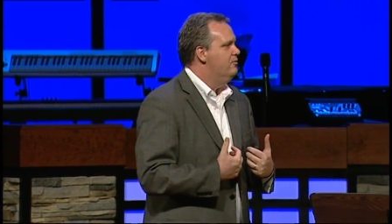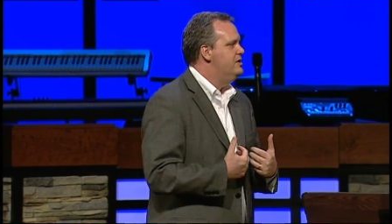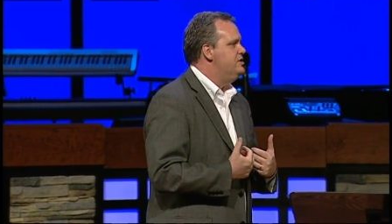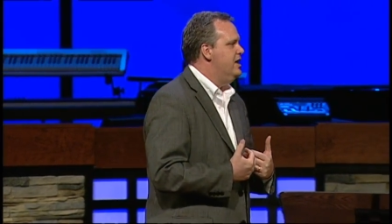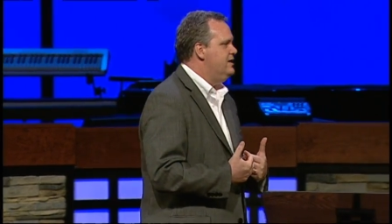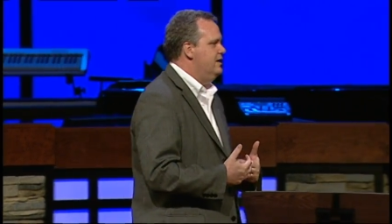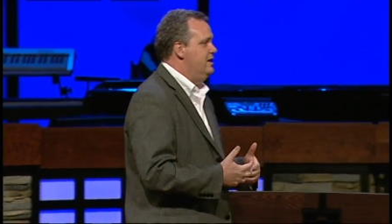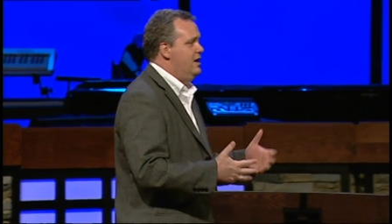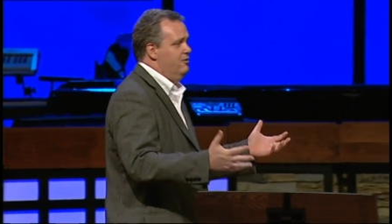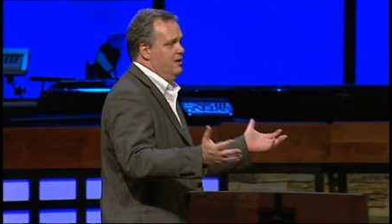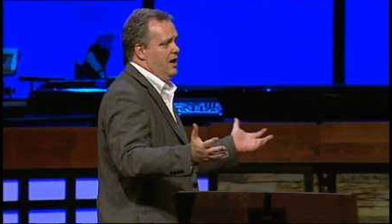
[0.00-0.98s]
rejected? You
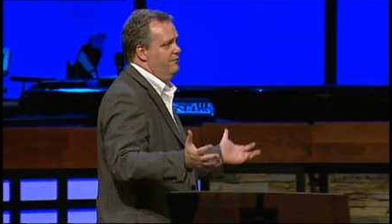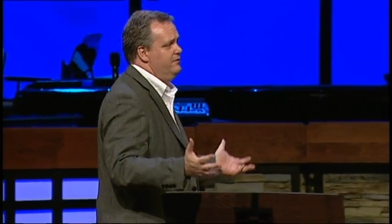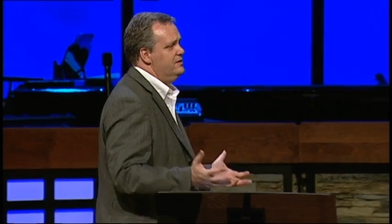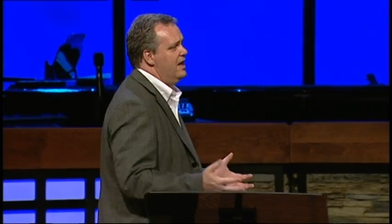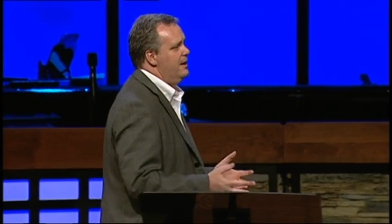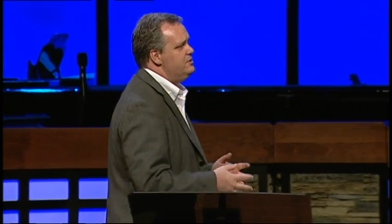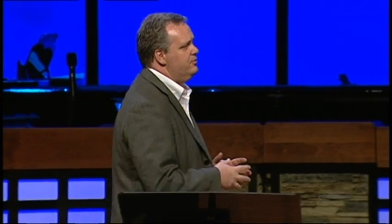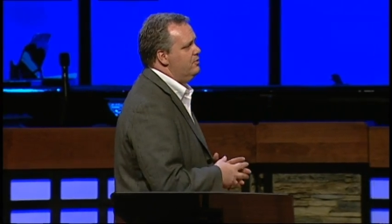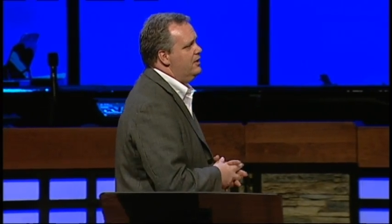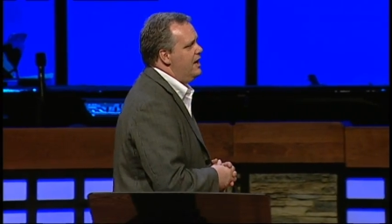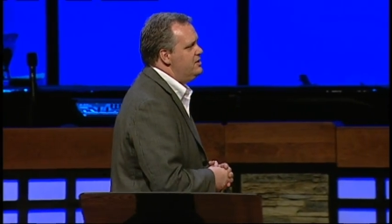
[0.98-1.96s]
know, oftentimes in
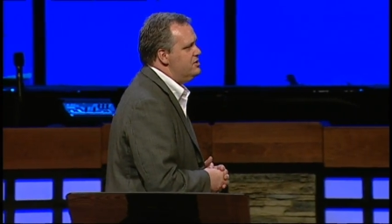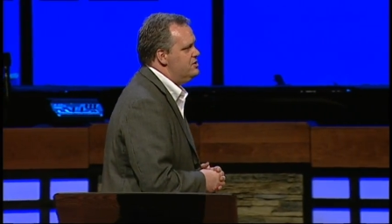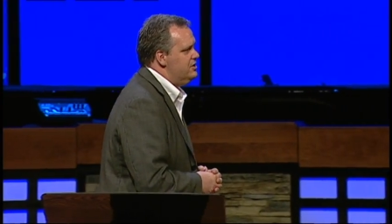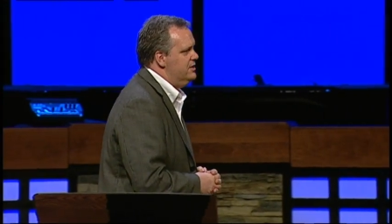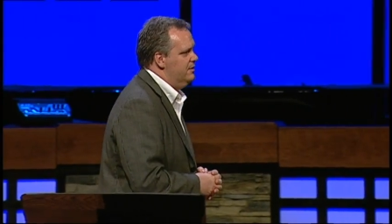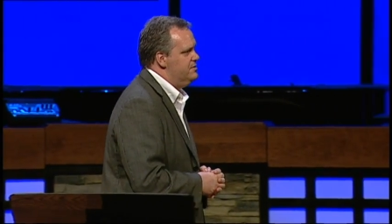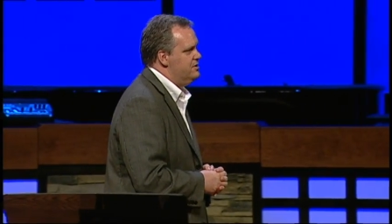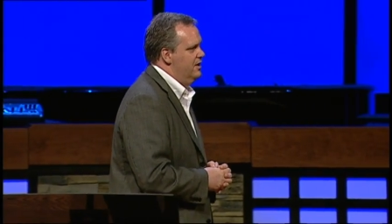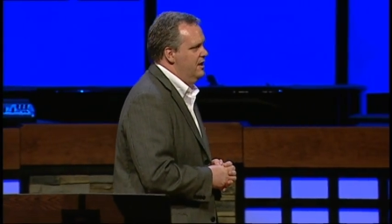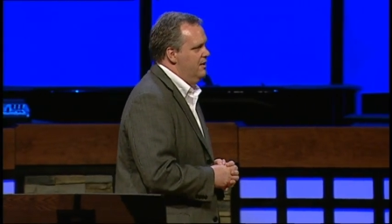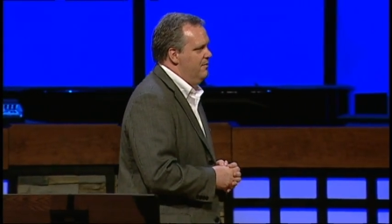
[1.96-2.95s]
relationships,
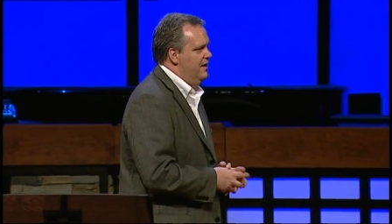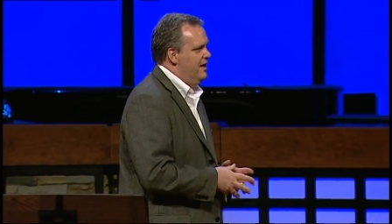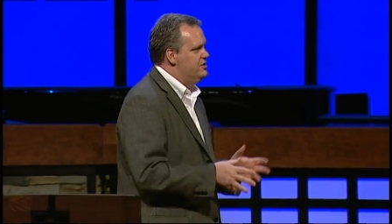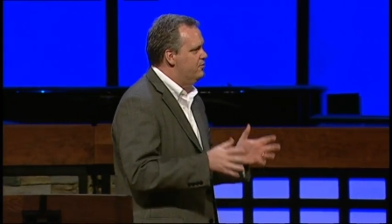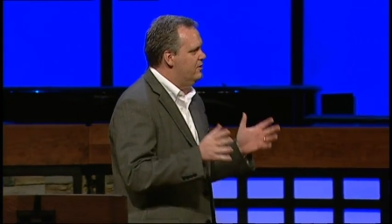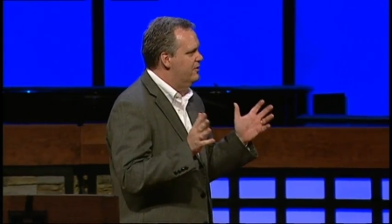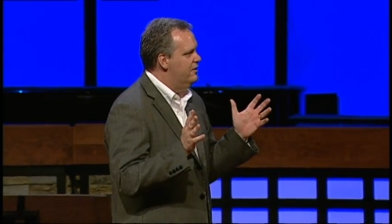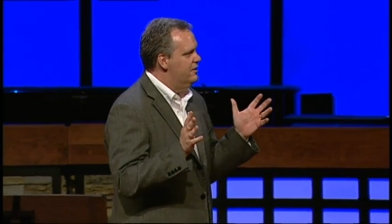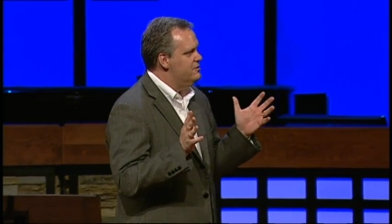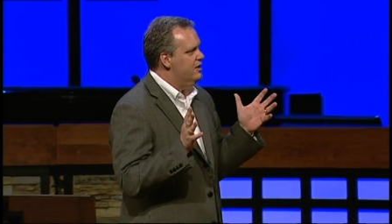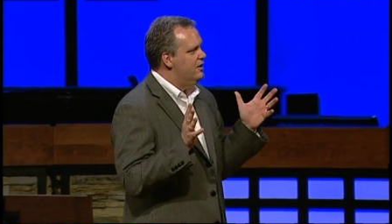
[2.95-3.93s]
man, that's where
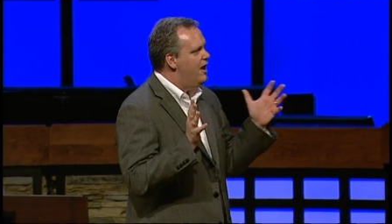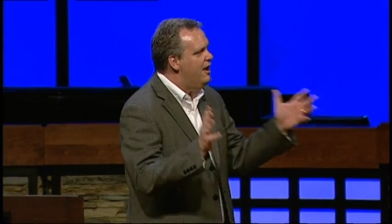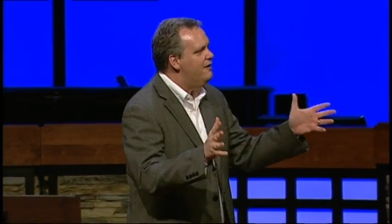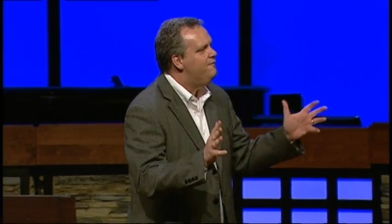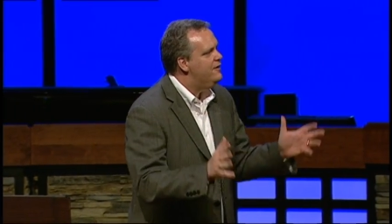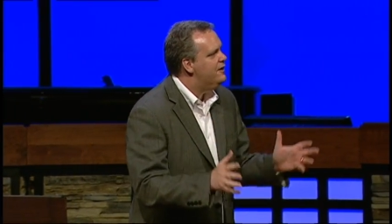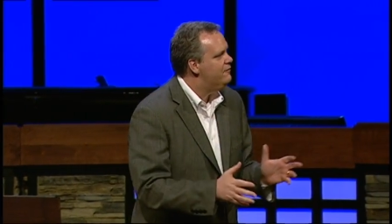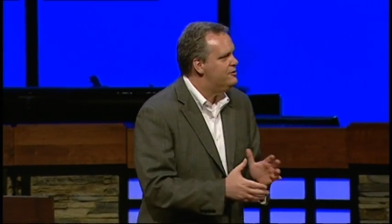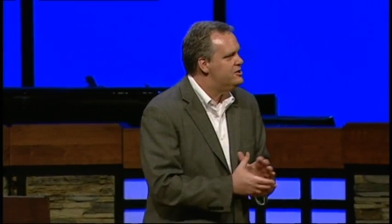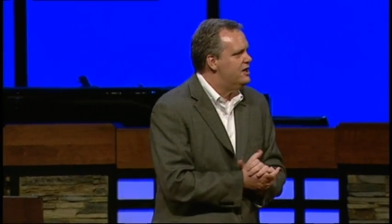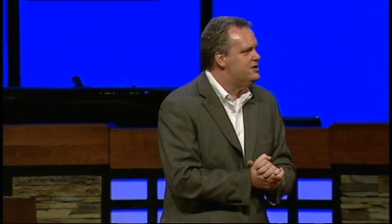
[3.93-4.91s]
there's a lot of fear of
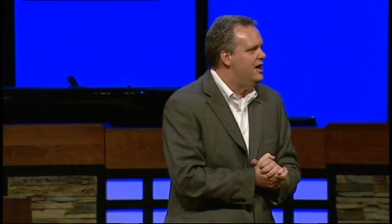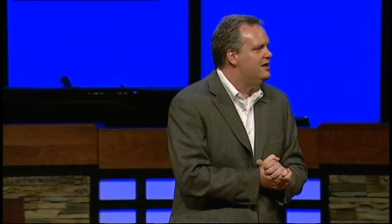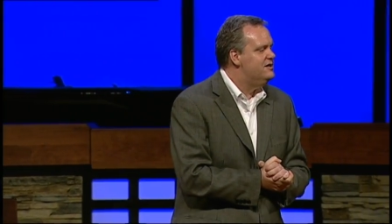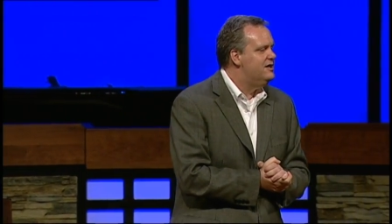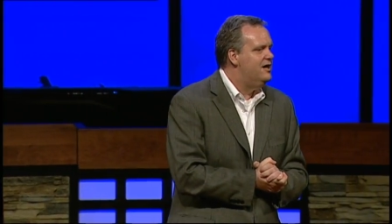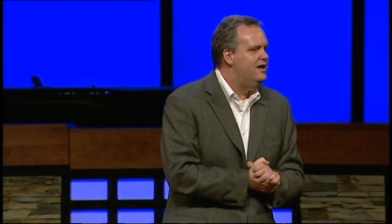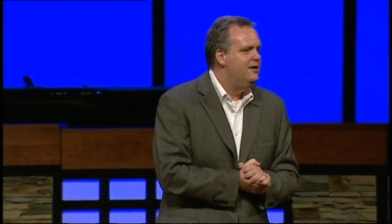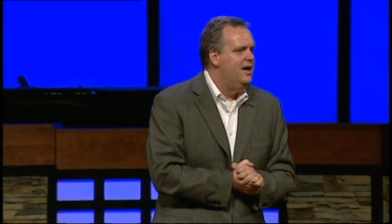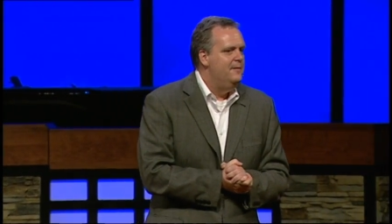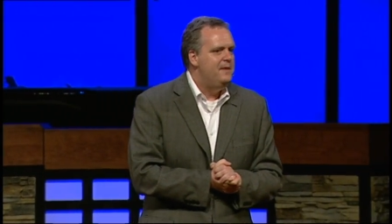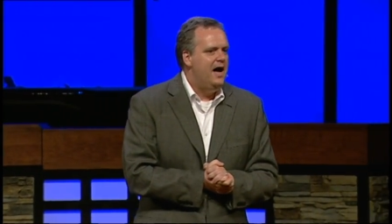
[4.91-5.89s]
rejection. I can tell you,
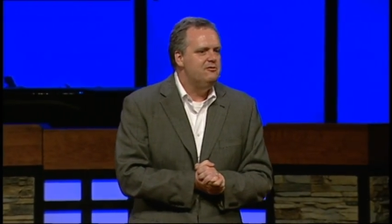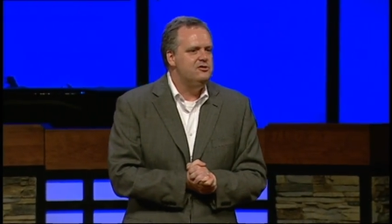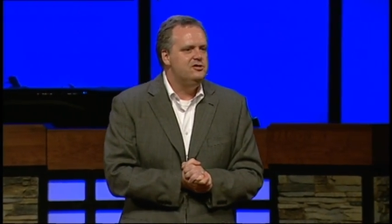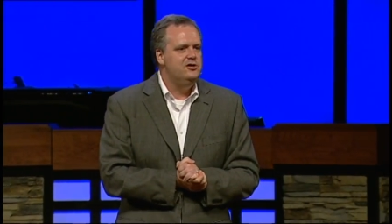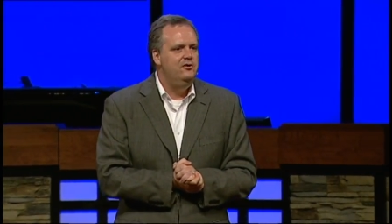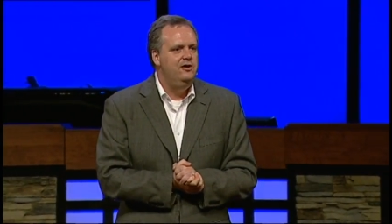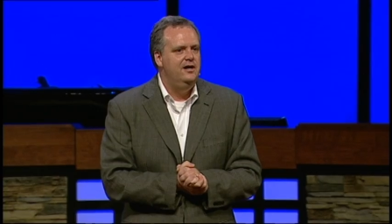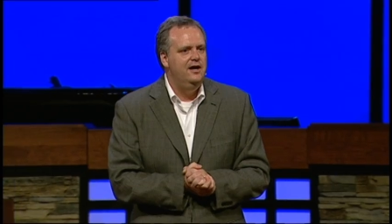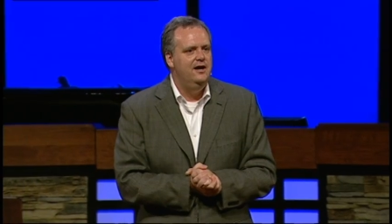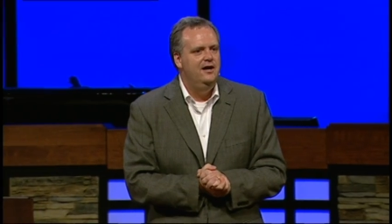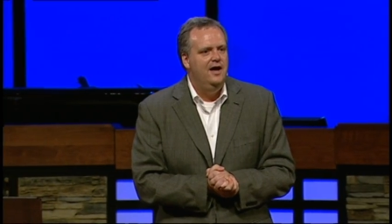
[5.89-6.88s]
I was a student
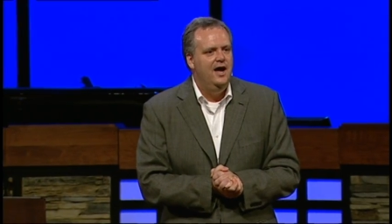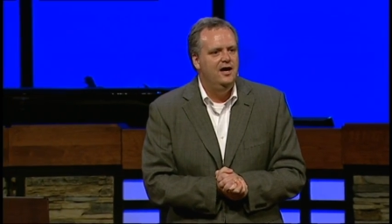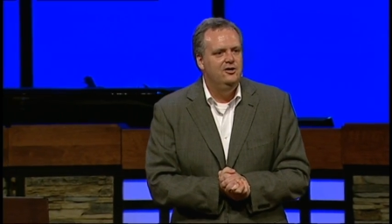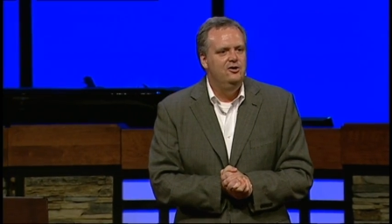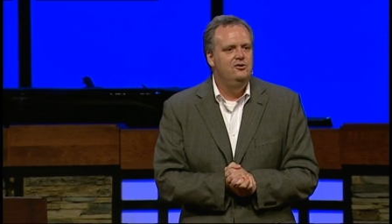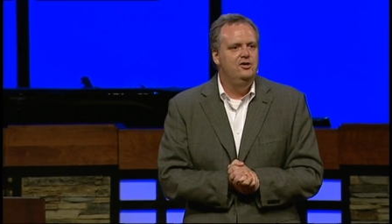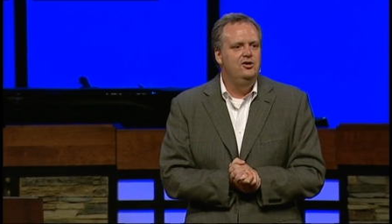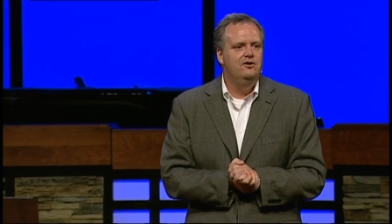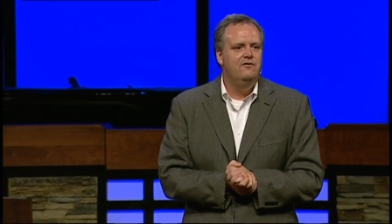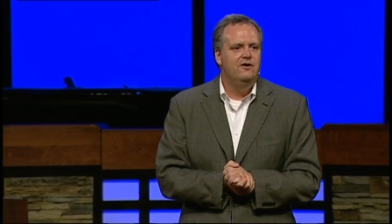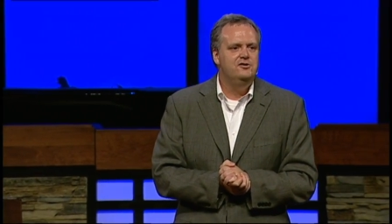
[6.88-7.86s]
at, at Union
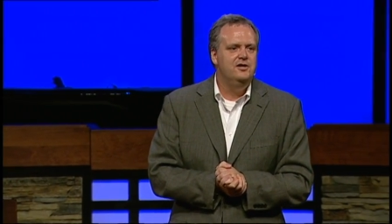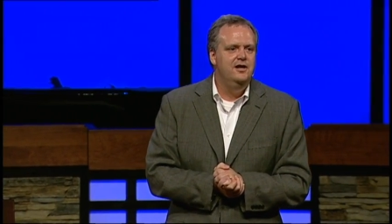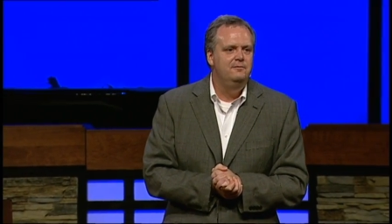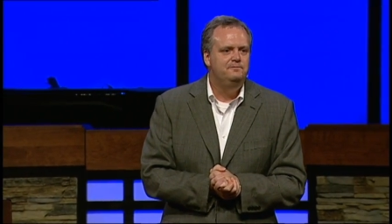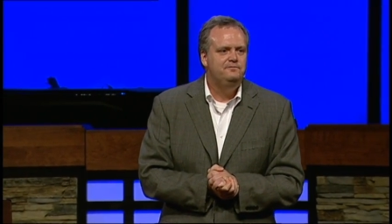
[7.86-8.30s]
University,